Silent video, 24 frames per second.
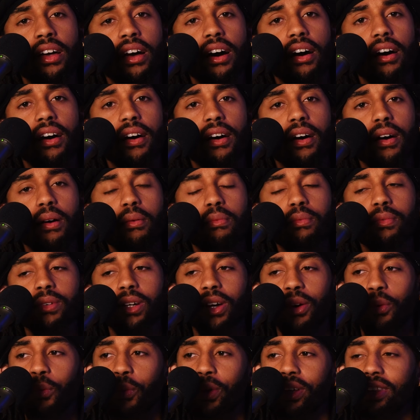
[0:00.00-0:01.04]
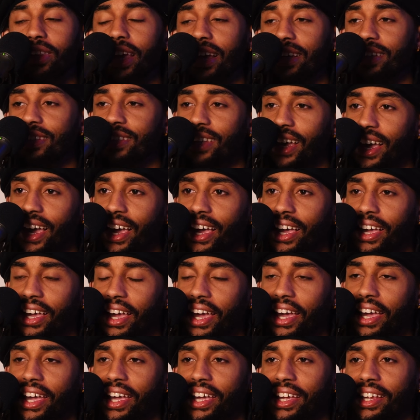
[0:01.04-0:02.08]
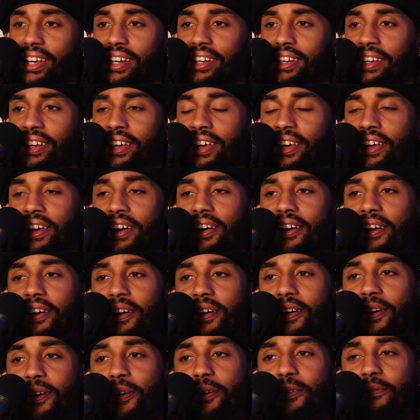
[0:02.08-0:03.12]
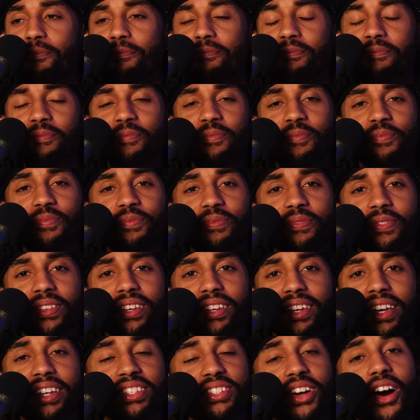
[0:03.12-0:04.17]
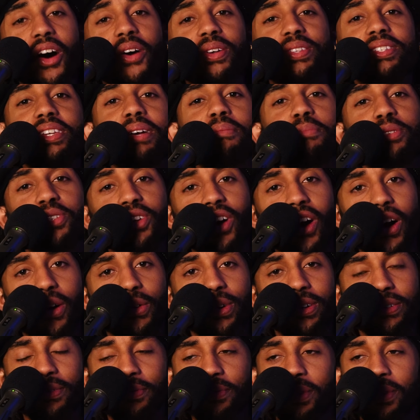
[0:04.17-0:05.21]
what they say in it's called samsara,